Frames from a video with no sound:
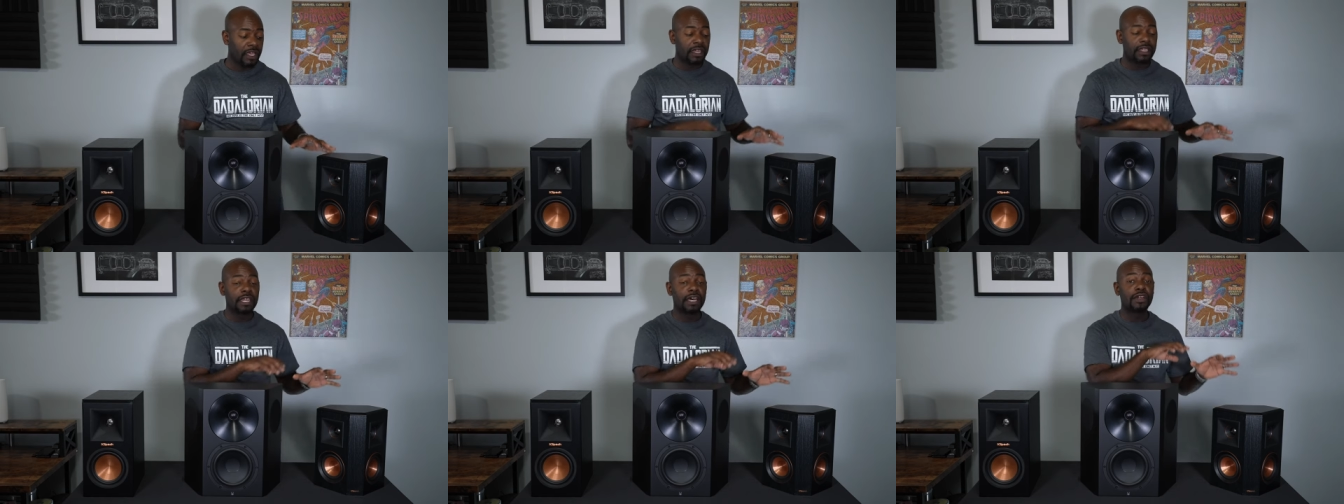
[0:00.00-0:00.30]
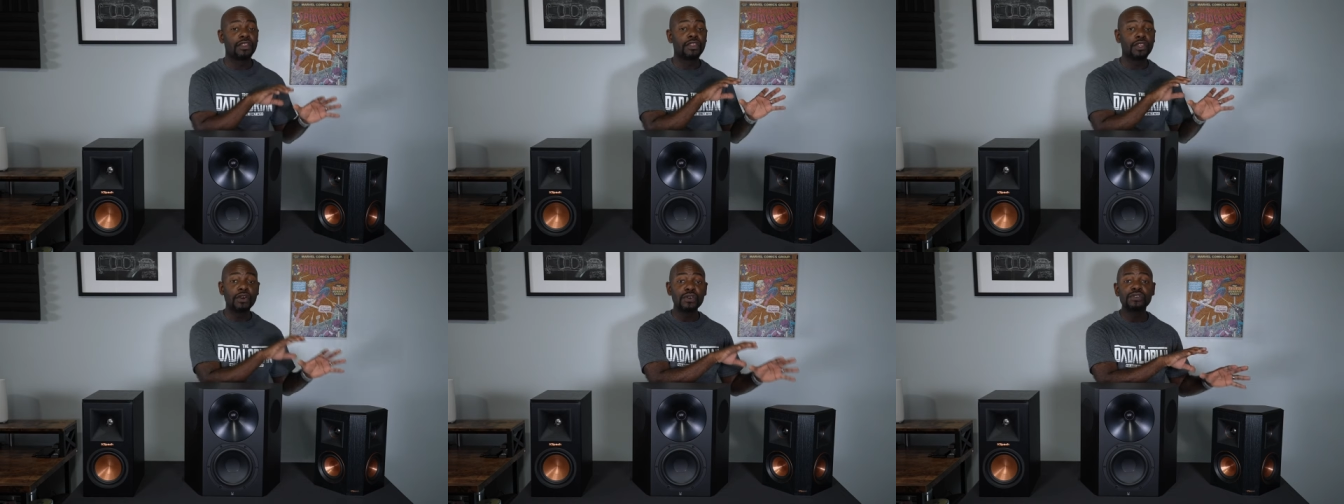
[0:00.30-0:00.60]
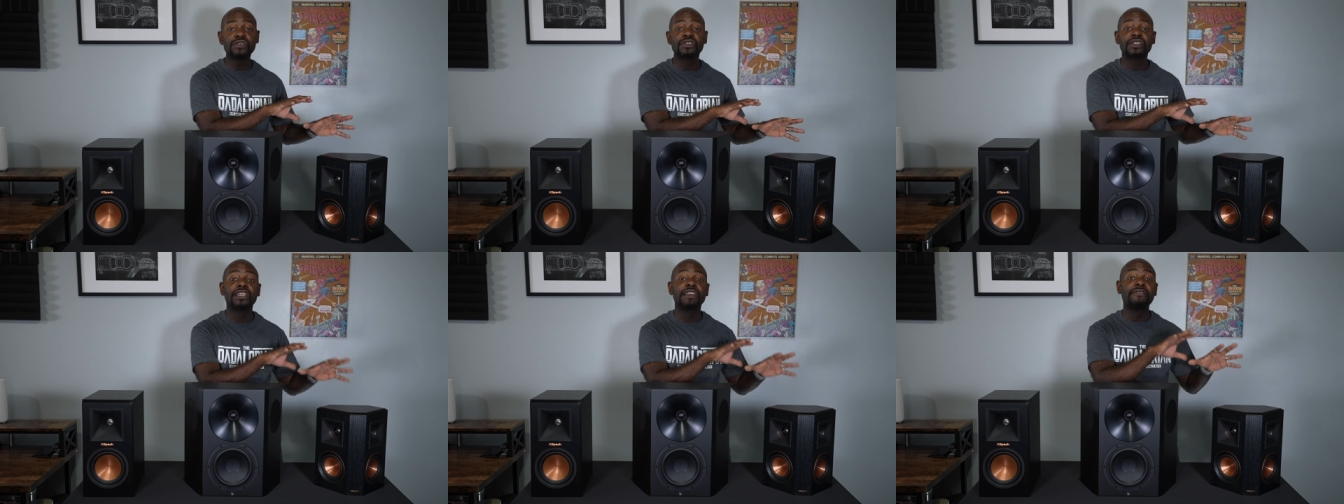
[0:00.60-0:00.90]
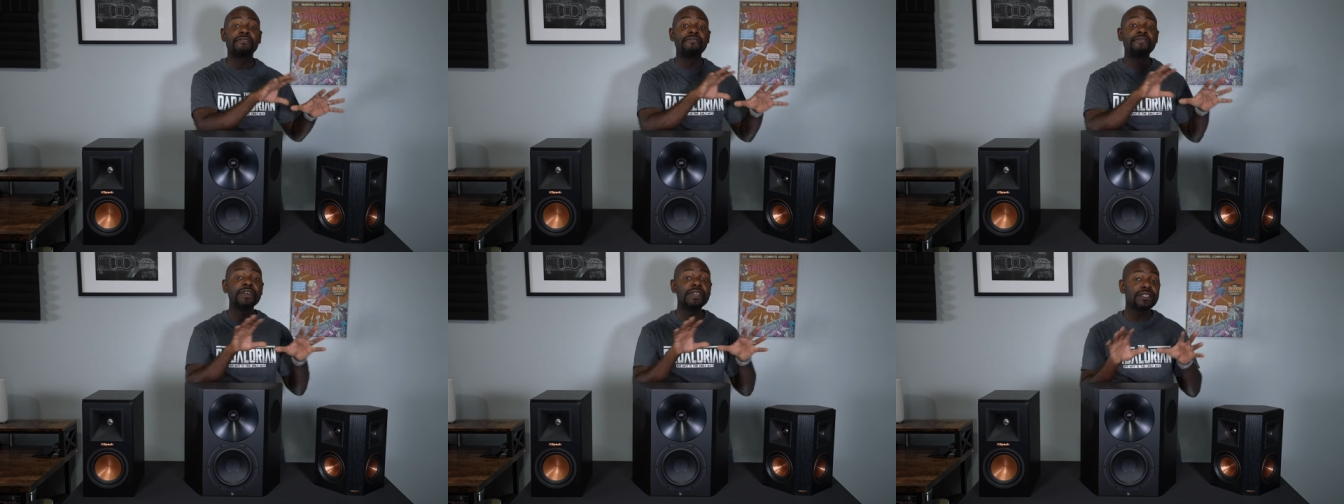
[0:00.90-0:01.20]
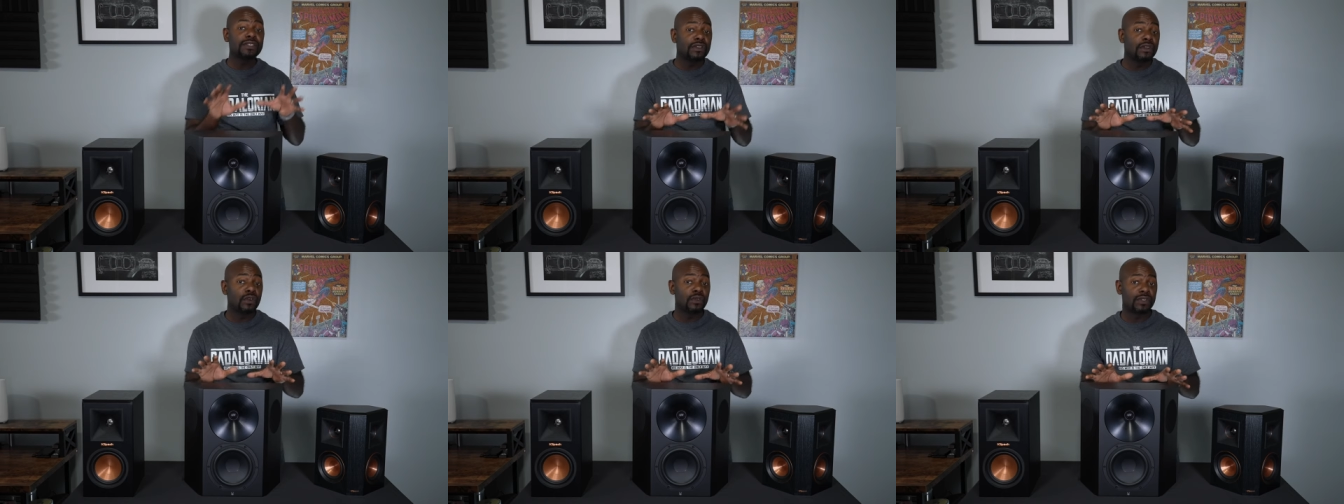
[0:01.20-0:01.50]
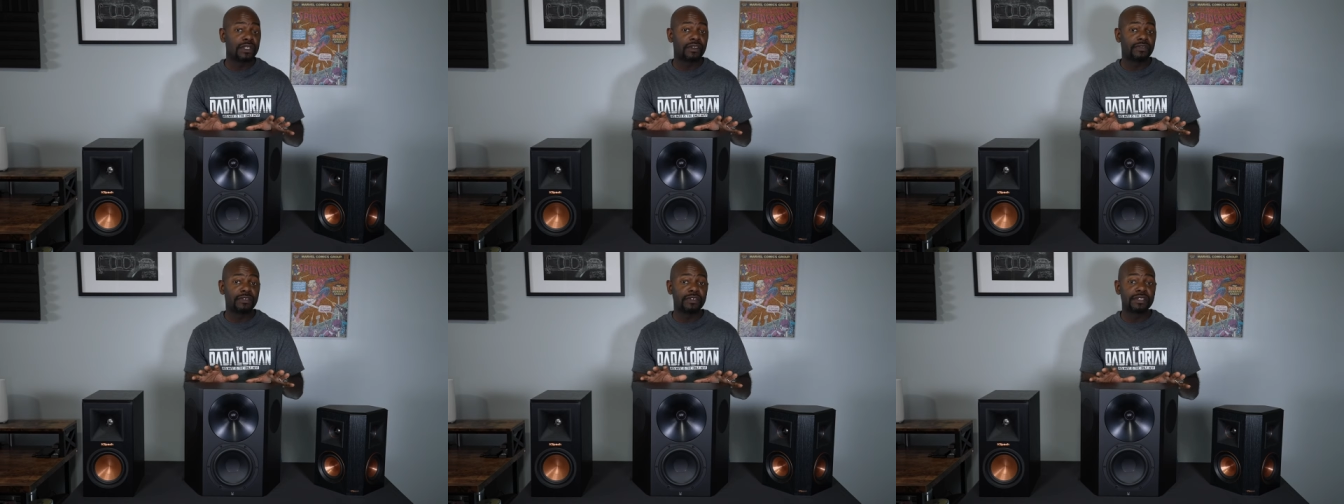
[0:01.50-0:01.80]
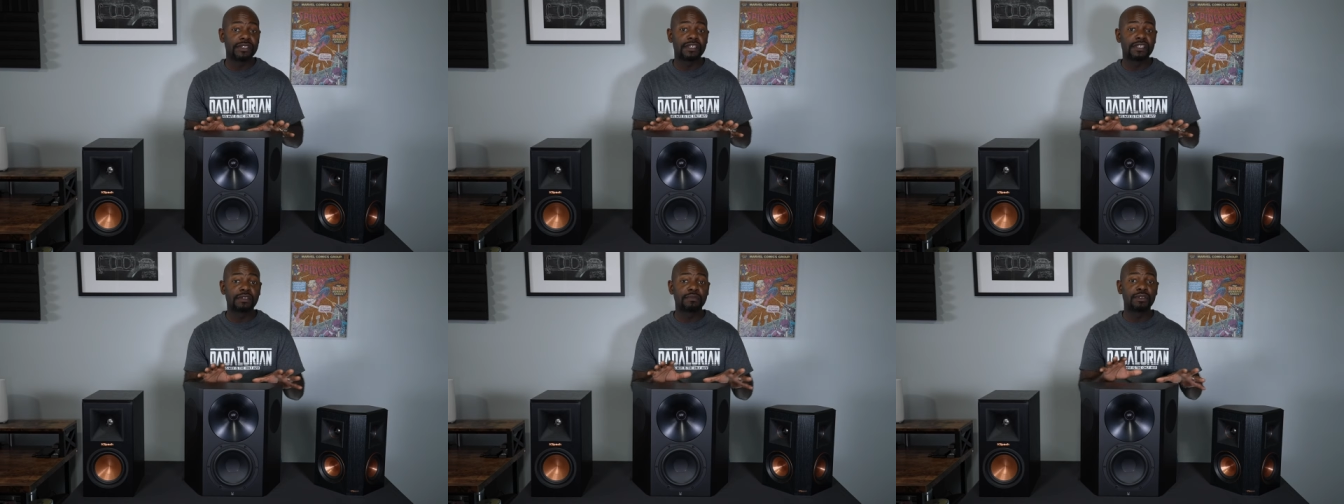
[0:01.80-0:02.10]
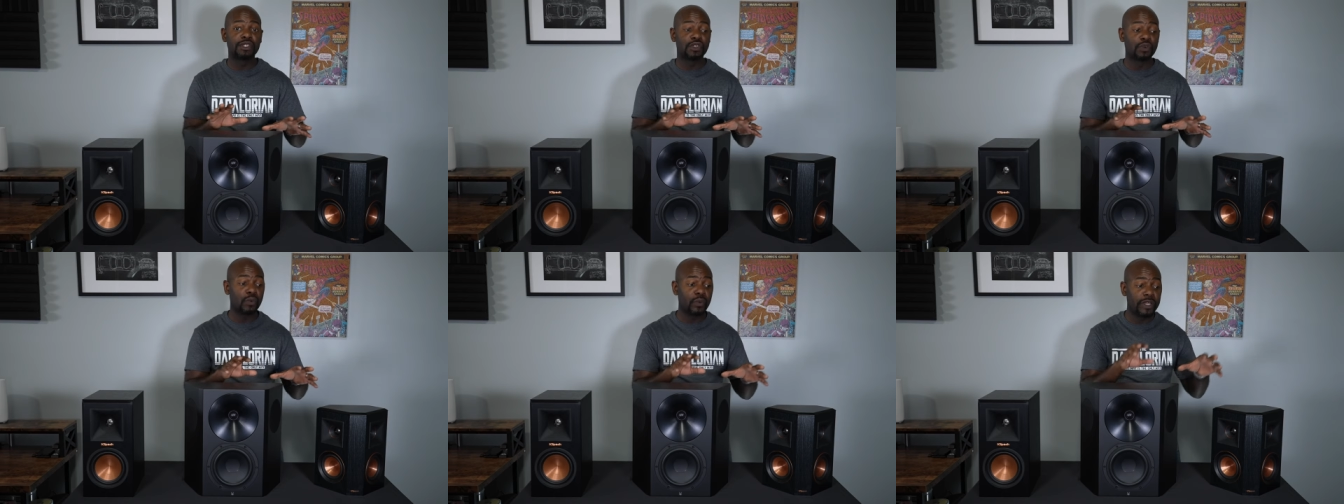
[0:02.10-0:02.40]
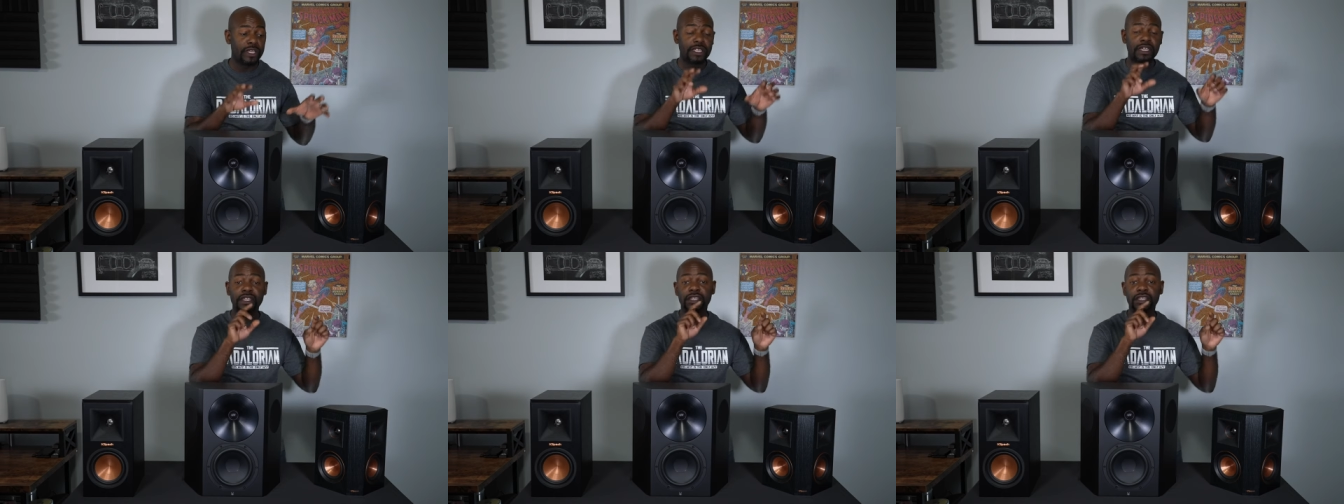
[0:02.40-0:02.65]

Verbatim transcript: Now, those are the physical differences between